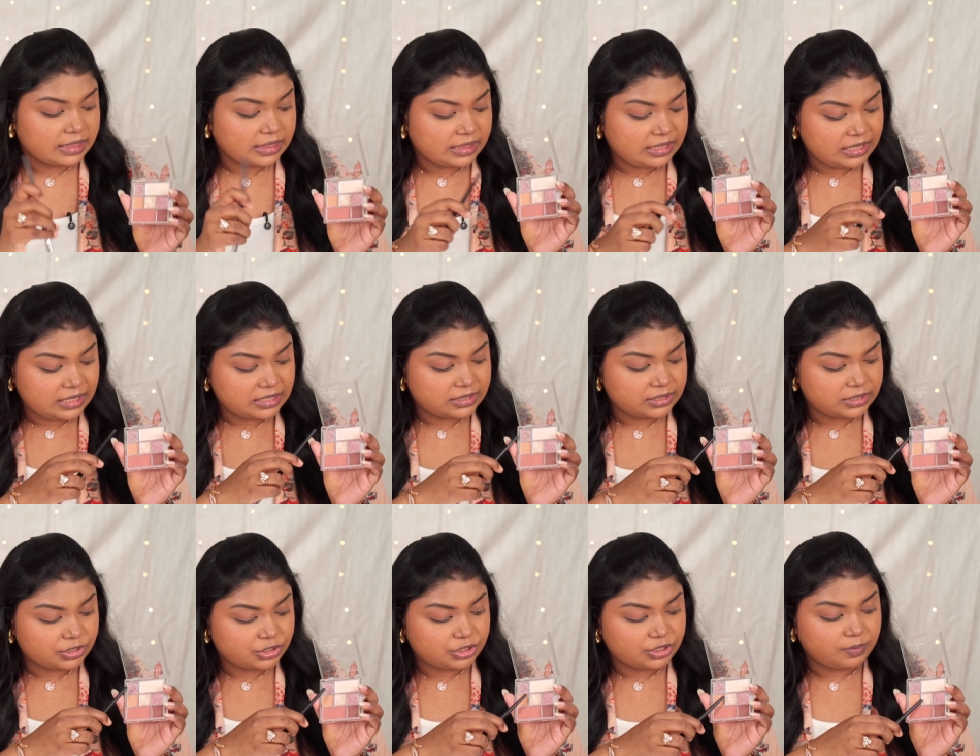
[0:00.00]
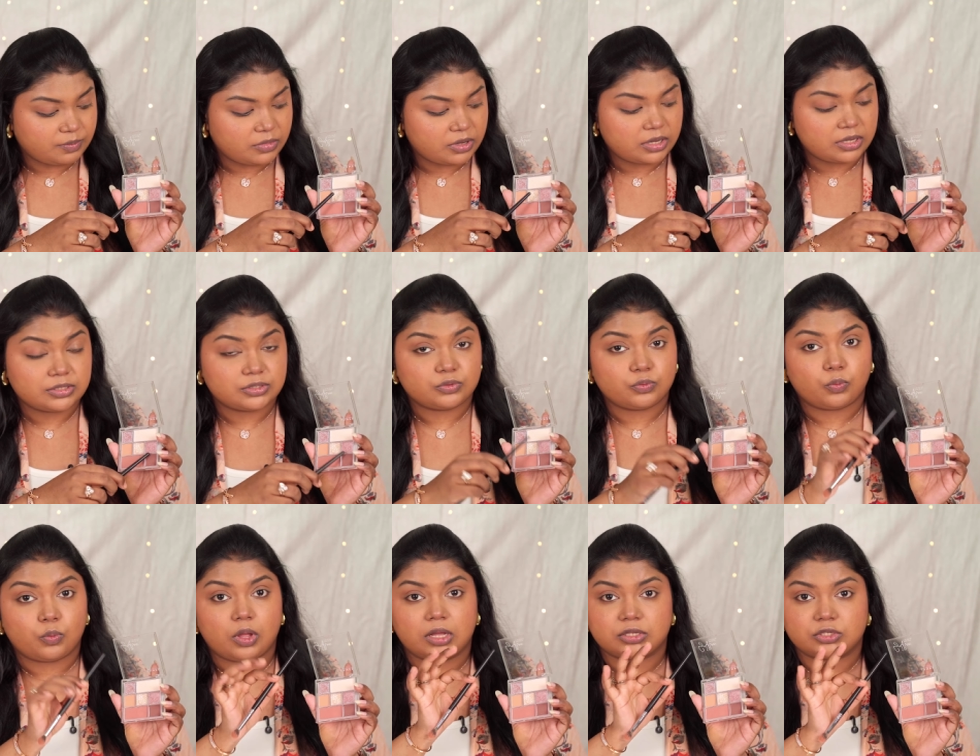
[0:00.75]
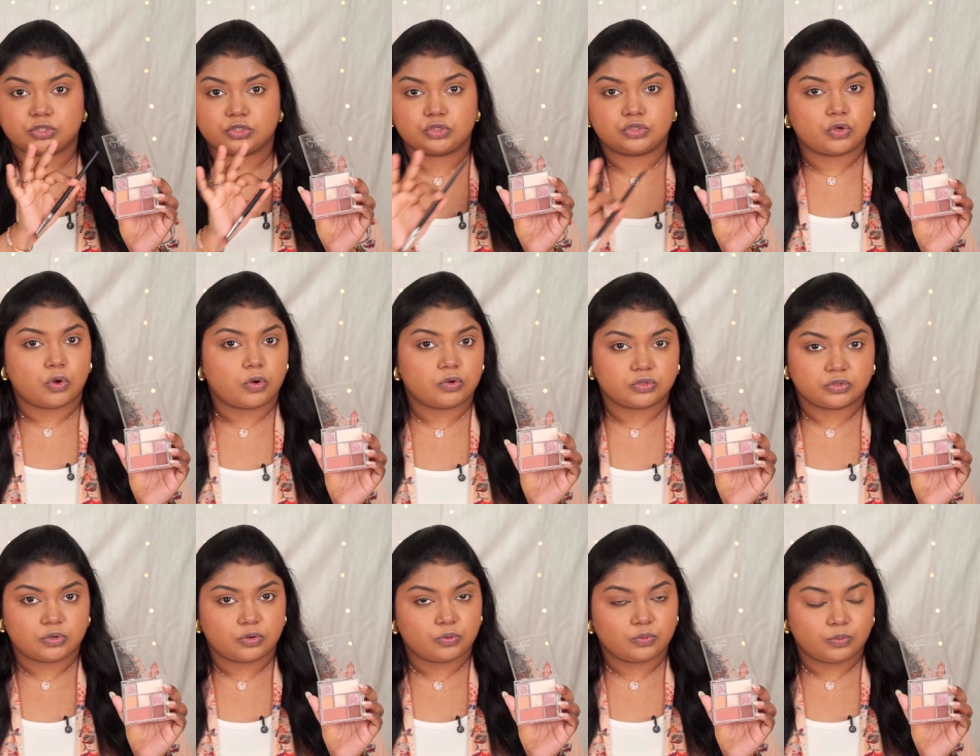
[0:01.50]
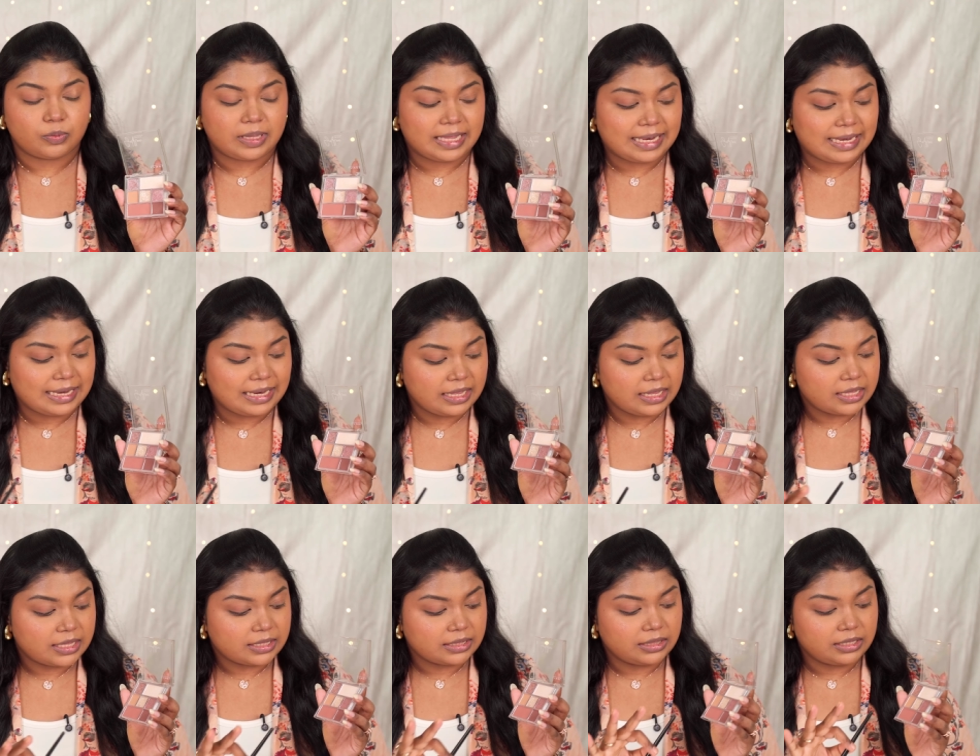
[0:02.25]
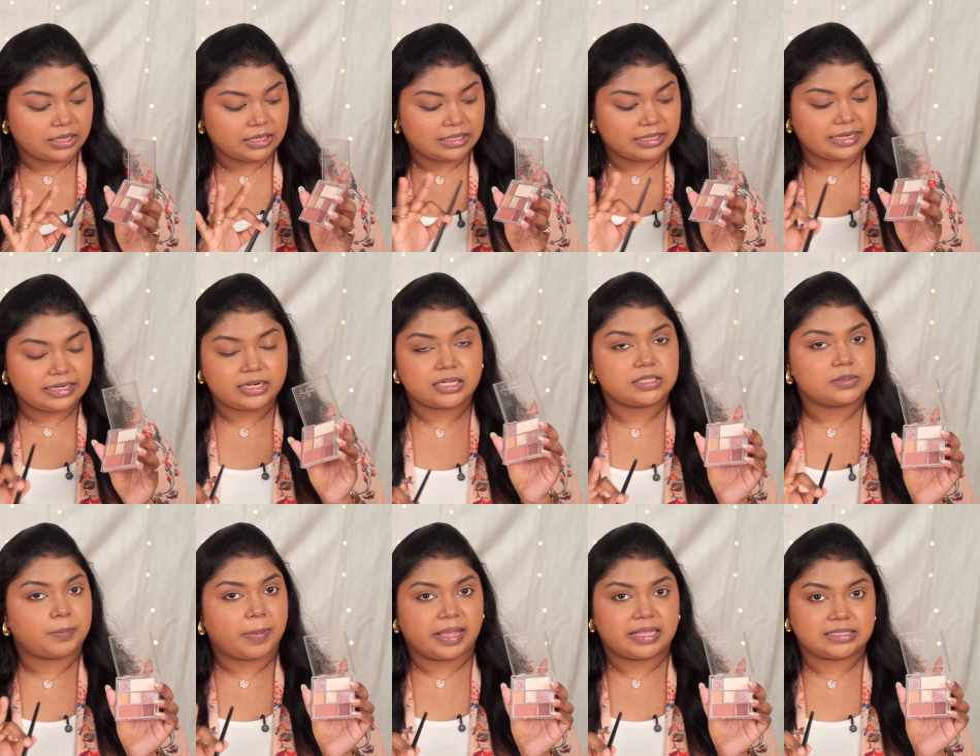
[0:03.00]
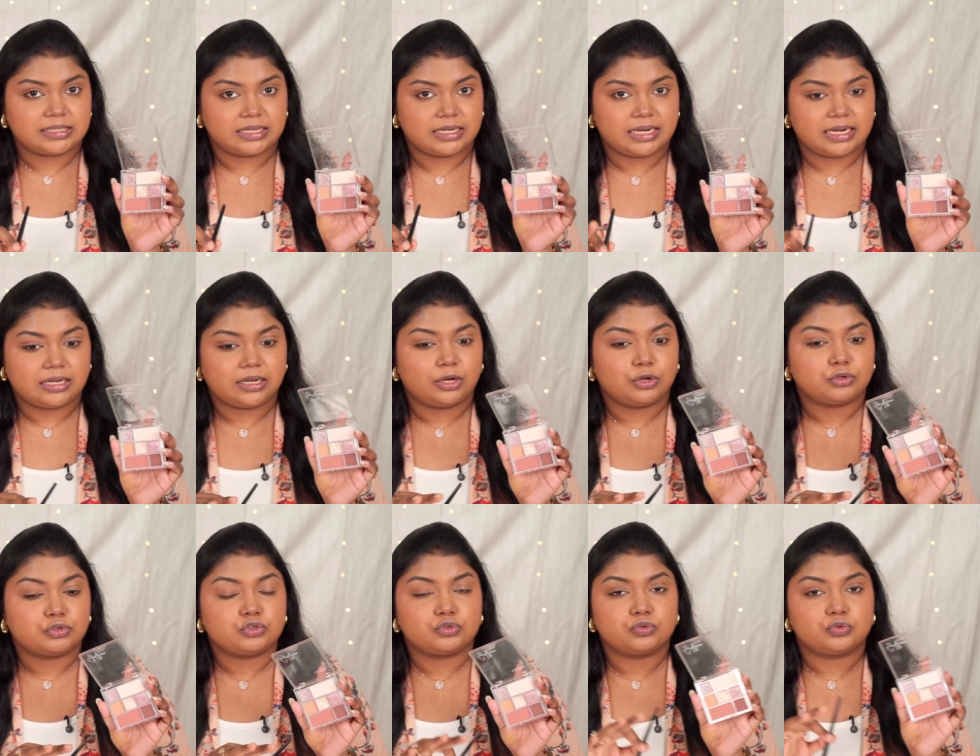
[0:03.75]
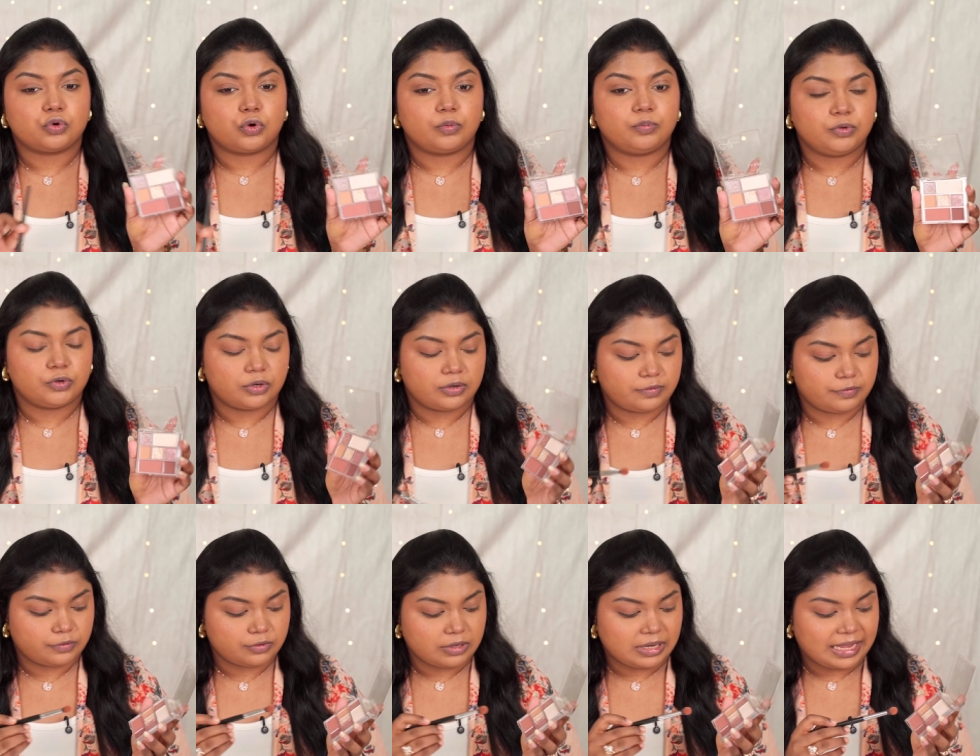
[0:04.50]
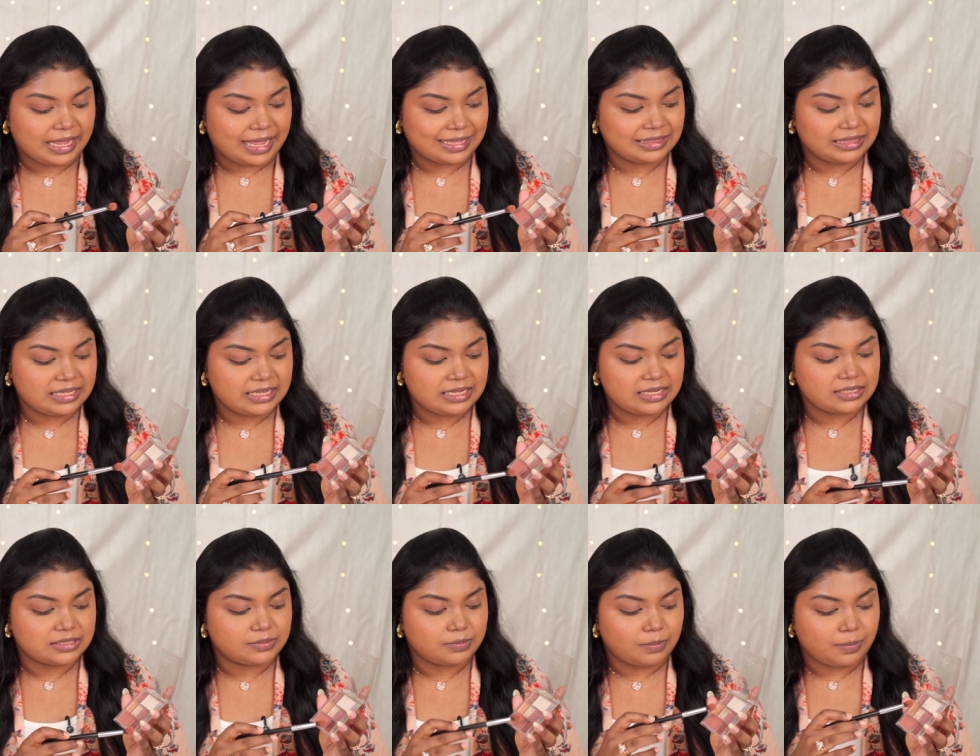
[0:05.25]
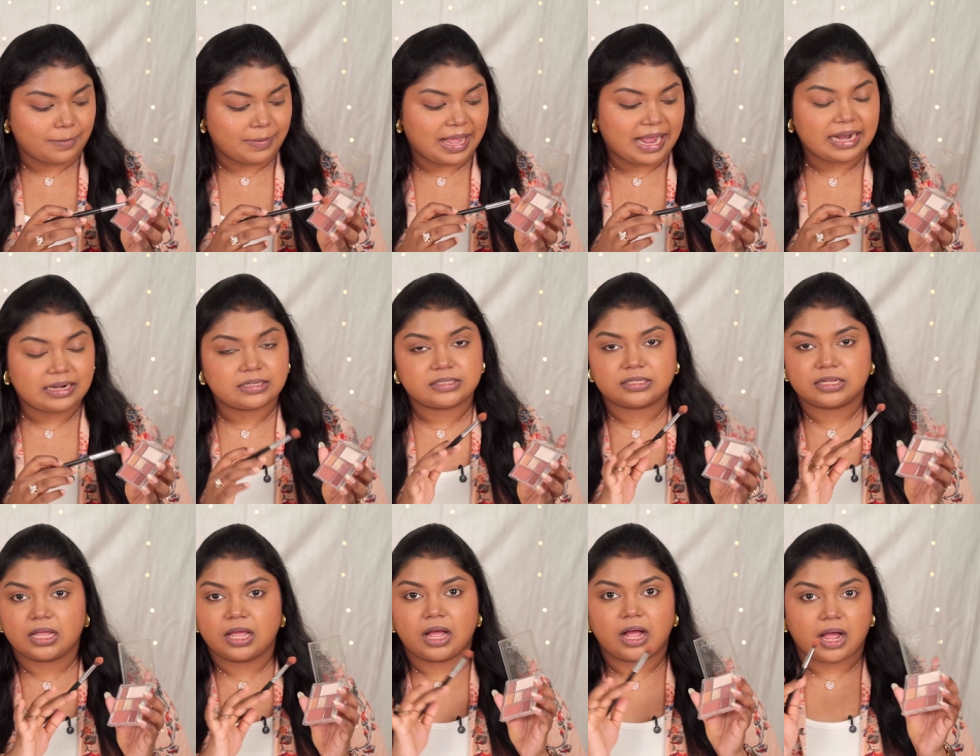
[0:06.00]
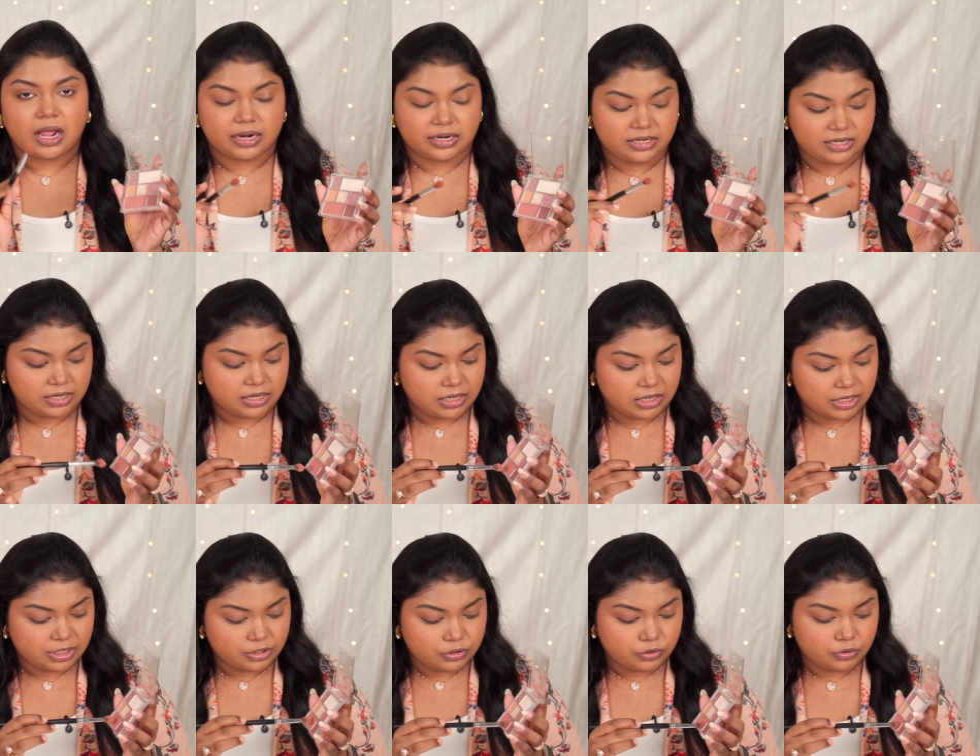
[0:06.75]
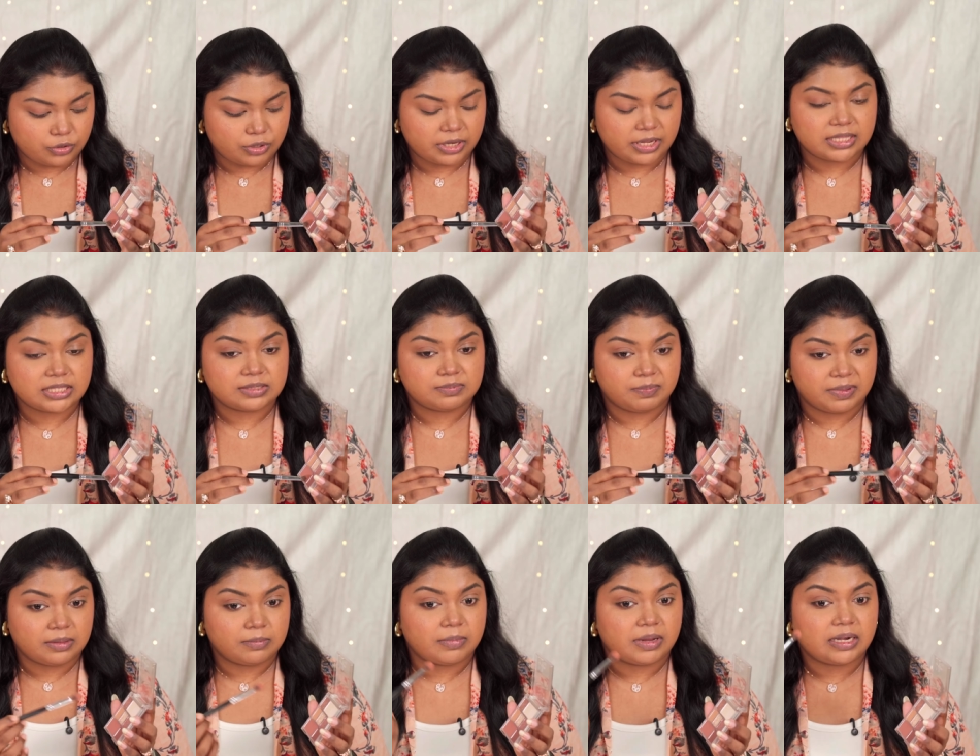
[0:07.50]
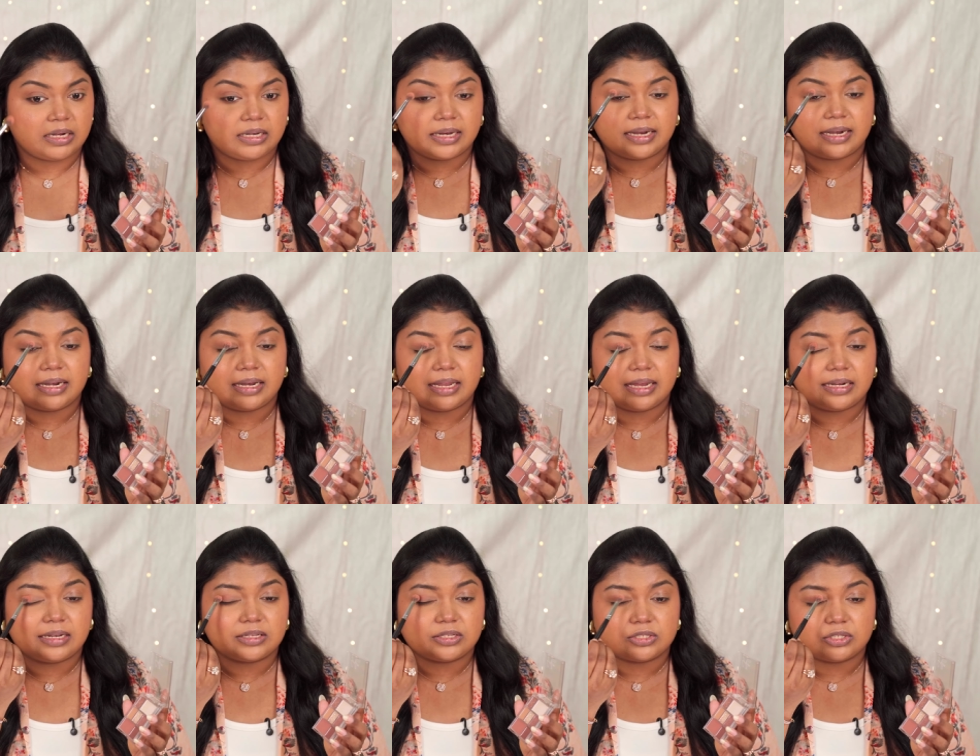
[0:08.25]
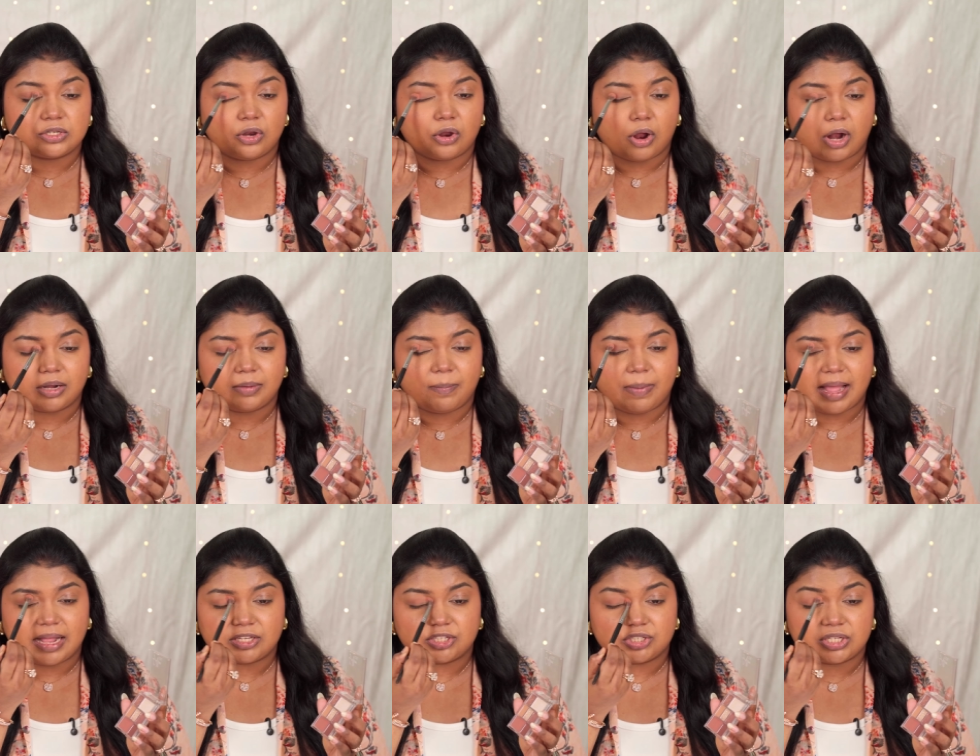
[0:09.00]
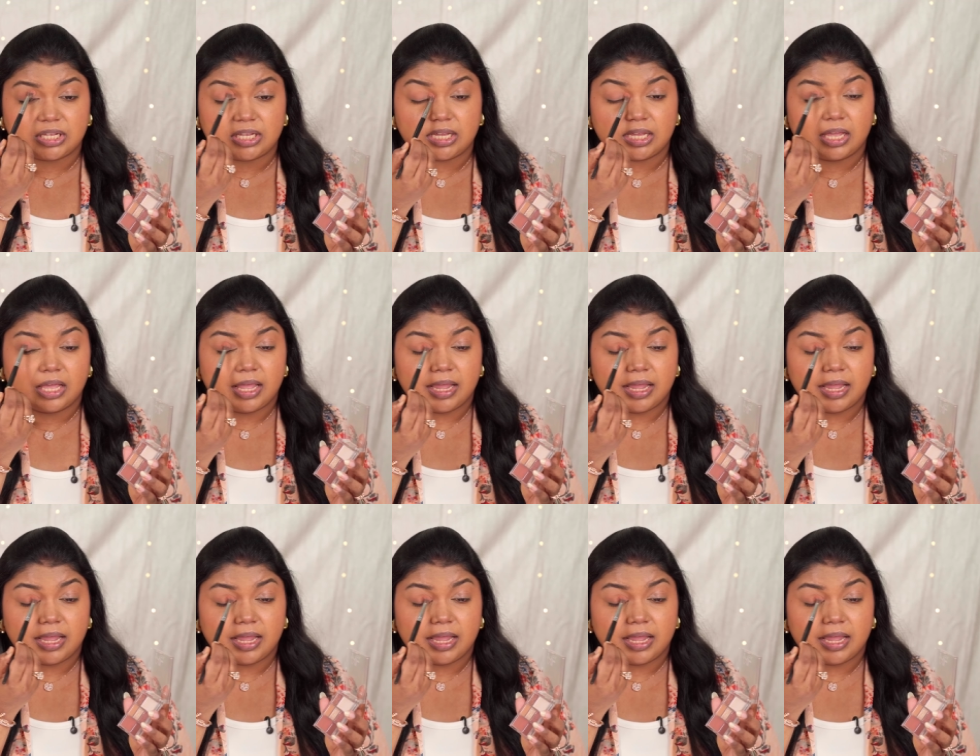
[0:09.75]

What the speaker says: These shimmers work so well. The glitter specks in it look so beautiful and these mattes are really good. It's pigmented, it is not patchy,